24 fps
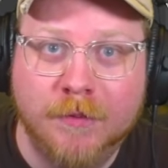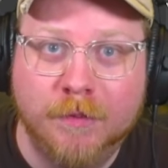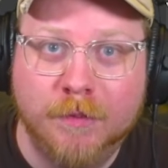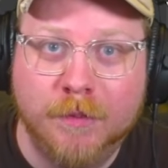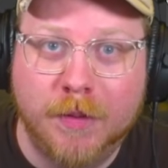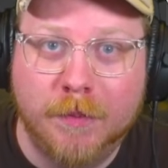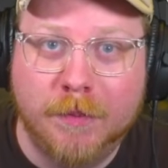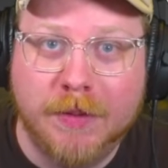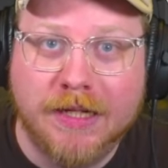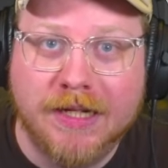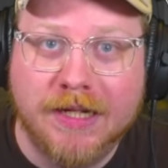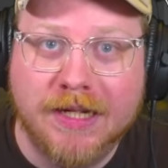
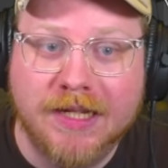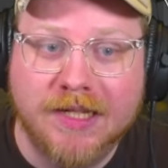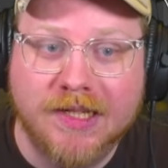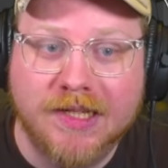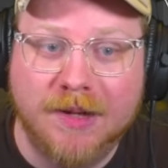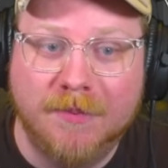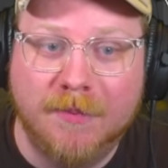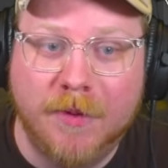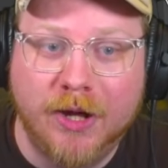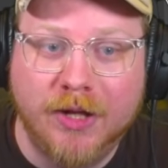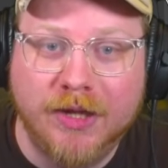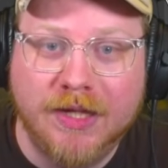but because
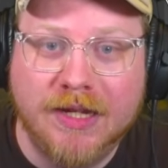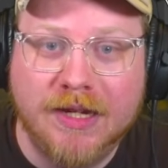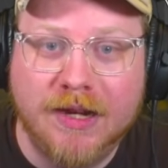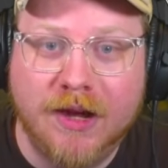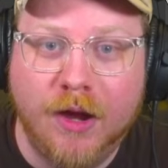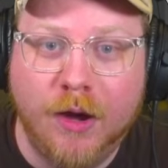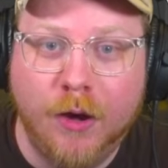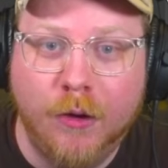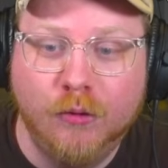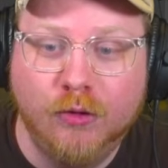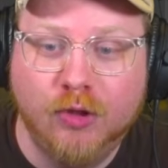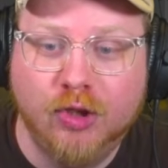I'm on the
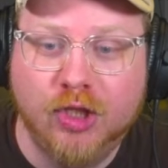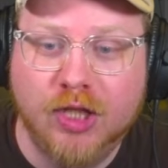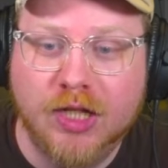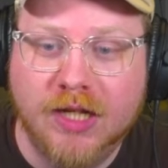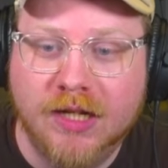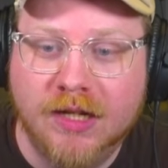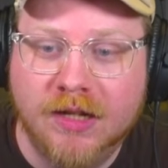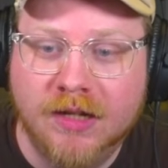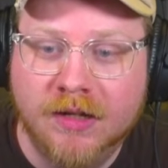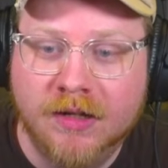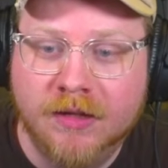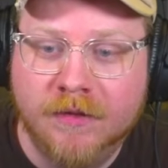
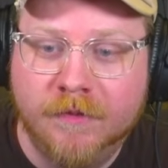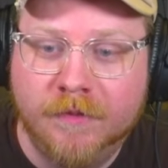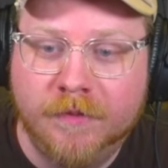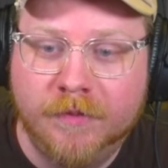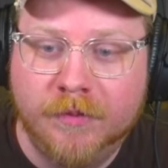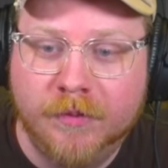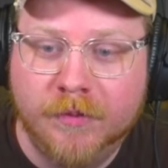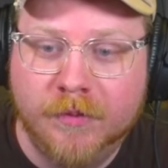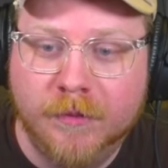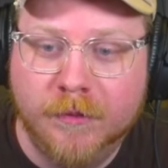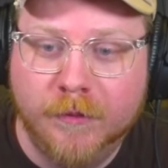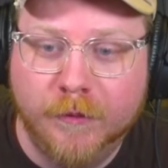Ocean
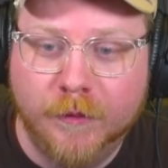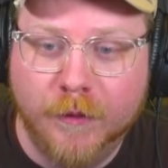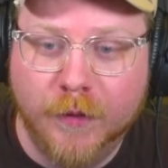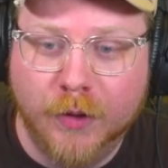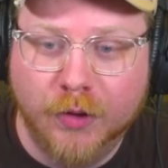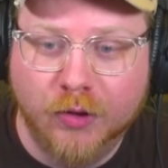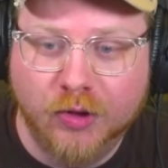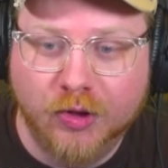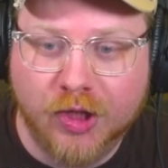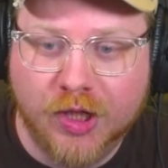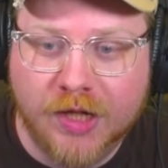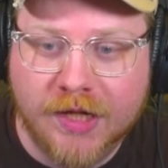
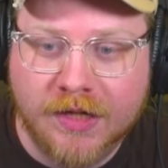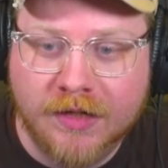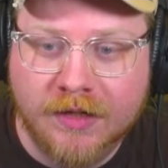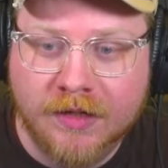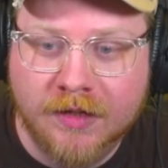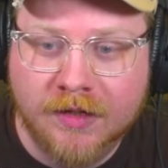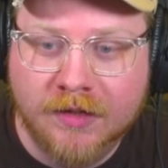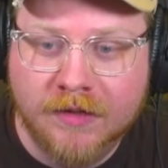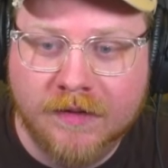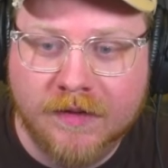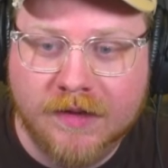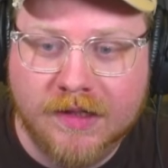
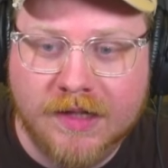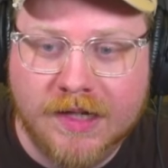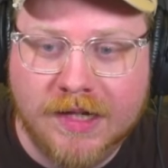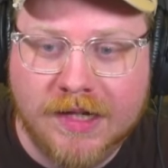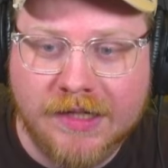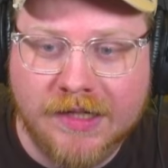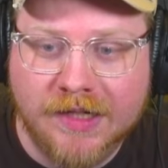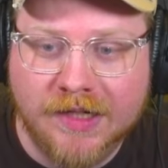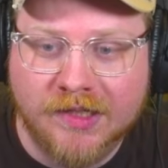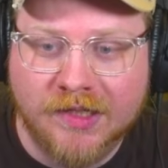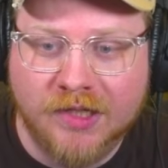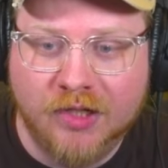version,
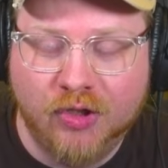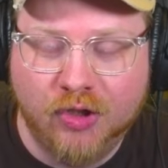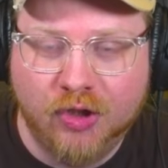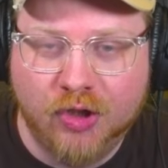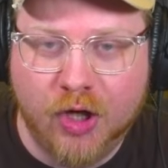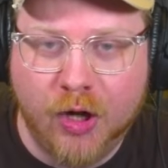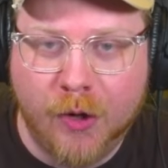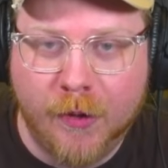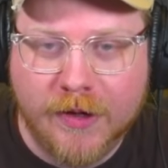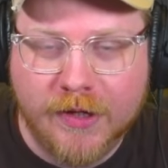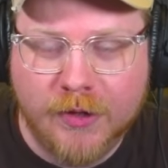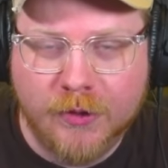it doesn't
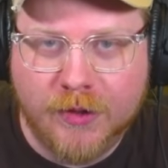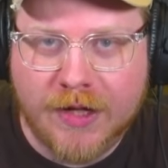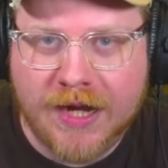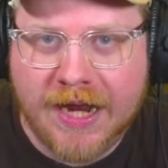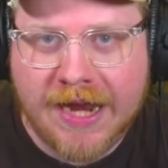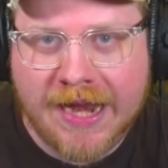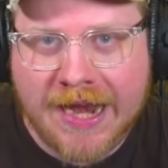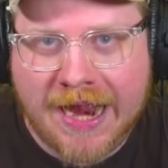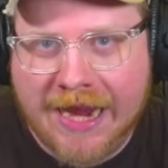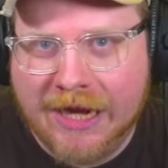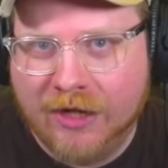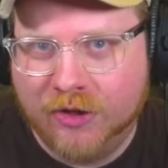show and you
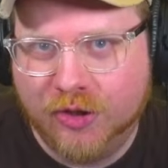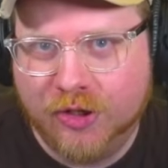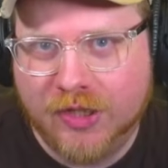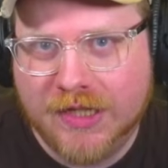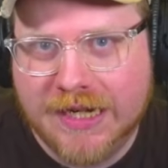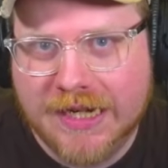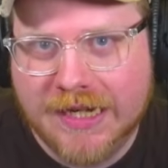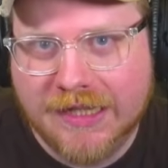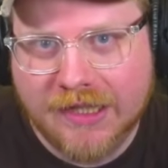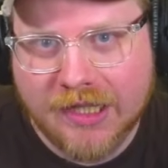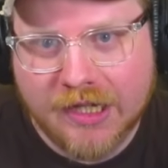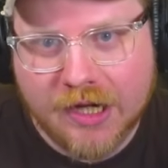can't actually
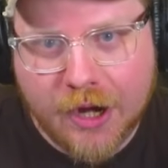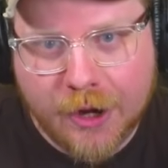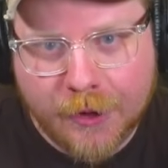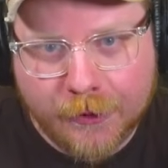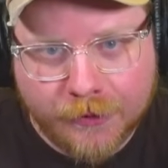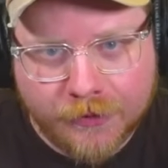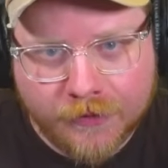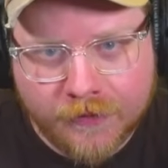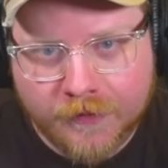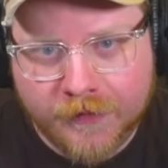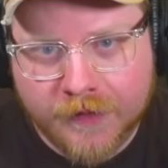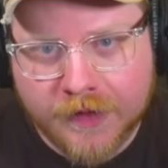hit the
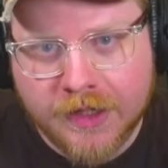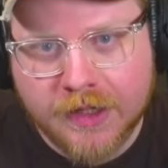note.